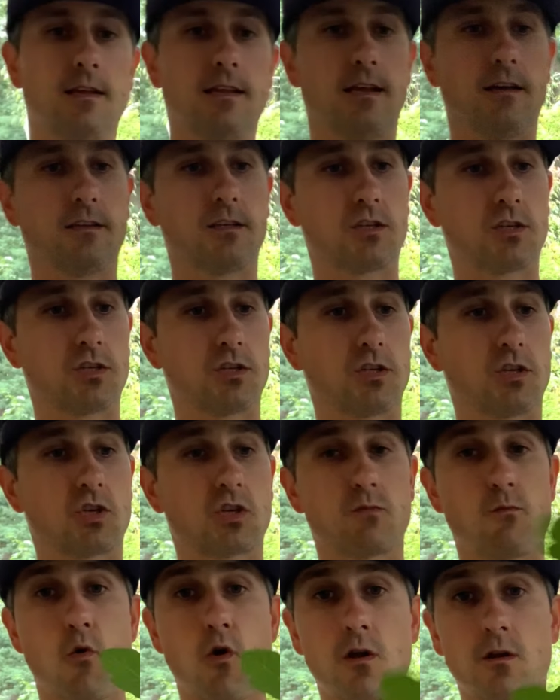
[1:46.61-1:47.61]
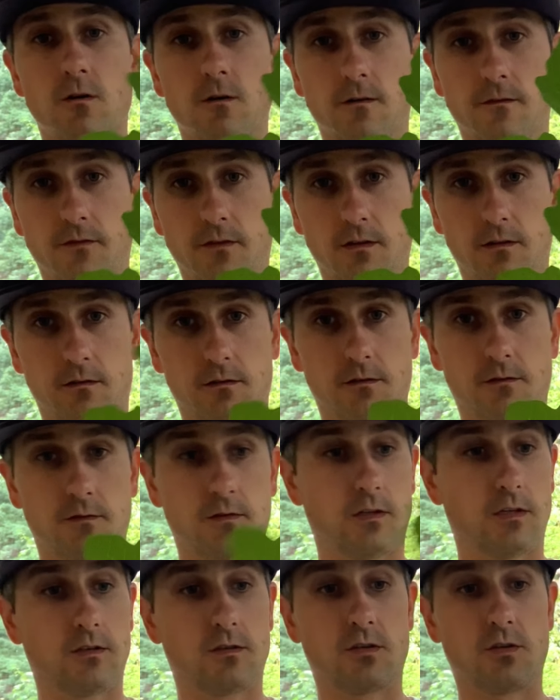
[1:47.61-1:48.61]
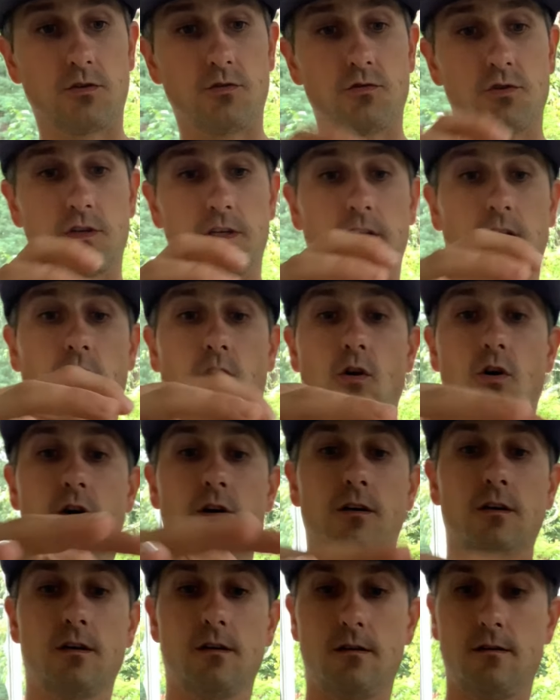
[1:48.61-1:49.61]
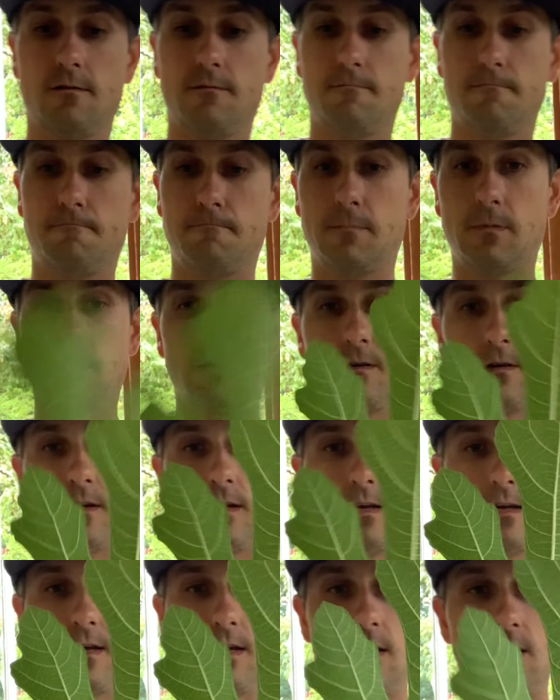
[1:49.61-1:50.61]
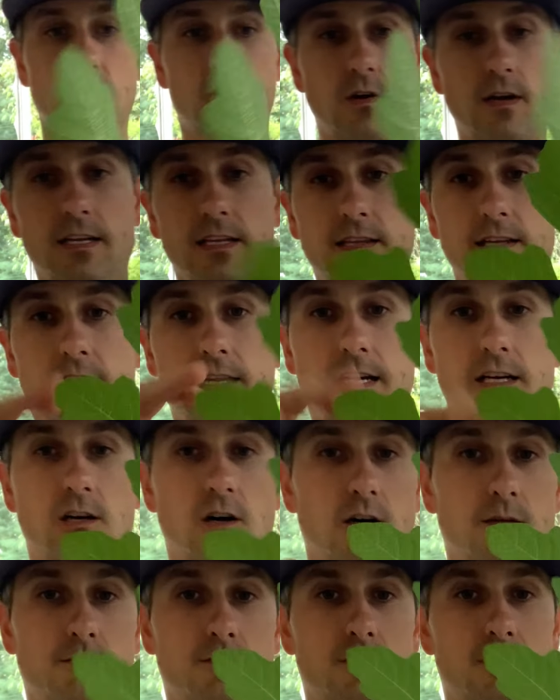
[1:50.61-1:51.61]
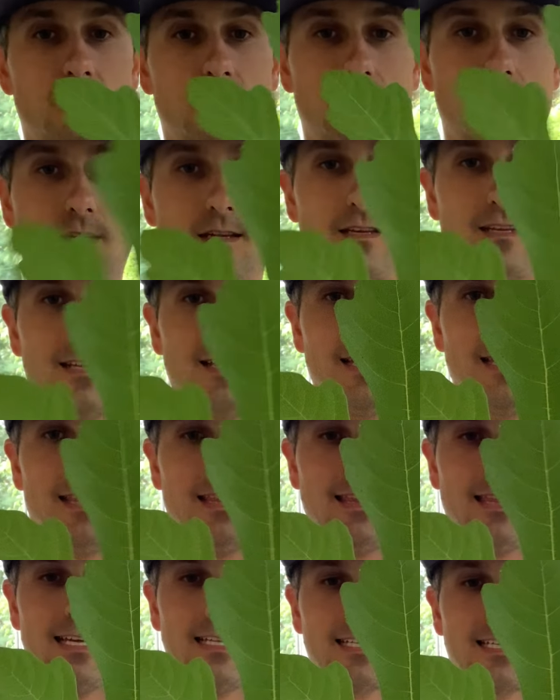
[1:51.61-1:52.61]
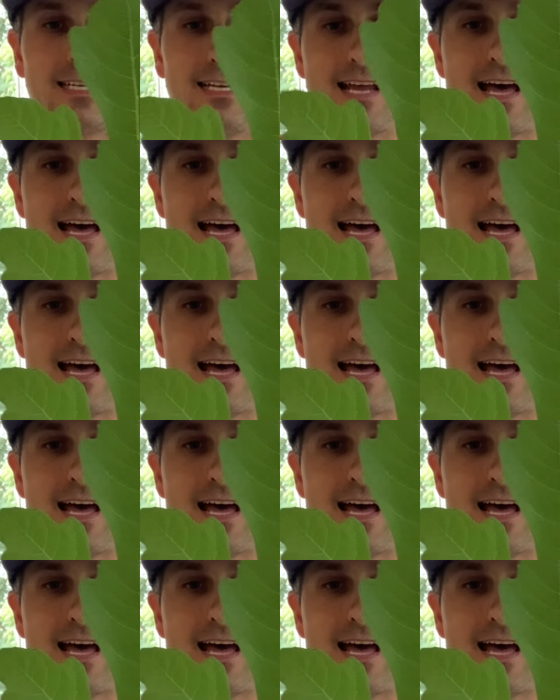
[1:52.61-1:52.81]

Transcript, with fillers: Now this is the smaller of the leaves. These are usually long. So anything that comes that's